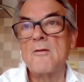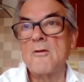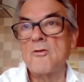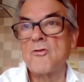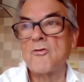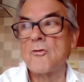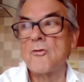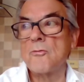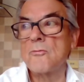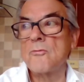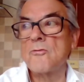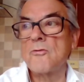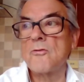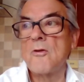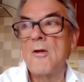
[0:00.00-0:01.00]
the
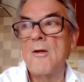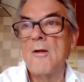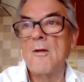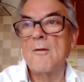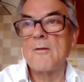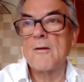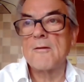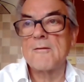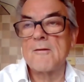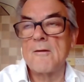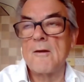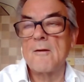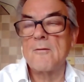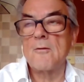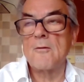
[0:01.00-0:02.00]
issues that
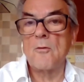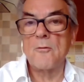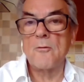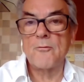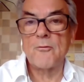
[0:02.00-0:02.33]
are of